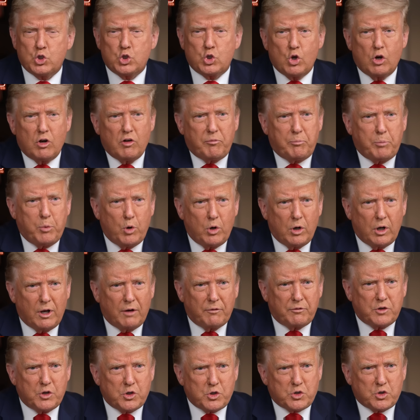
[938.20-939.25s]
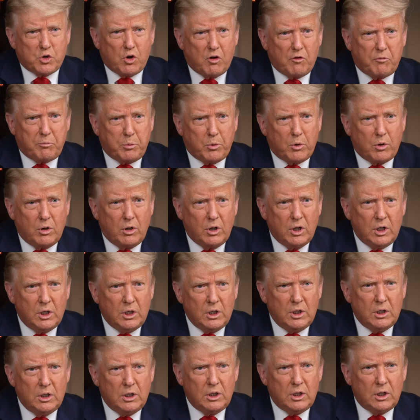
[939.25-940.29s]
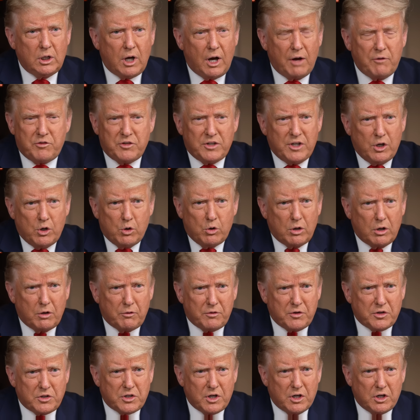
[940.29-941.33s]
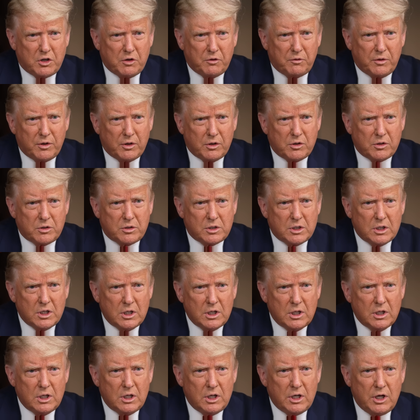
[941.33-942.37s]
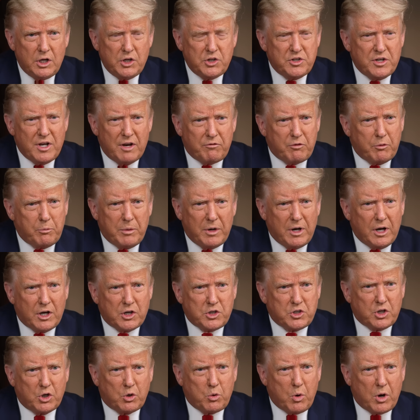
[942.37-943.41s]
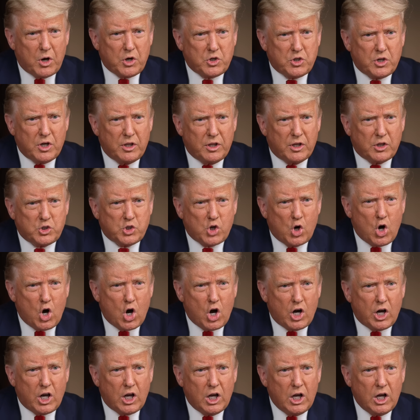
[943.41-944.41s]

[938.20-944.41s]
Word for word: softball after softball. I've seen all of his interviews. He's never been asked a question that's hard.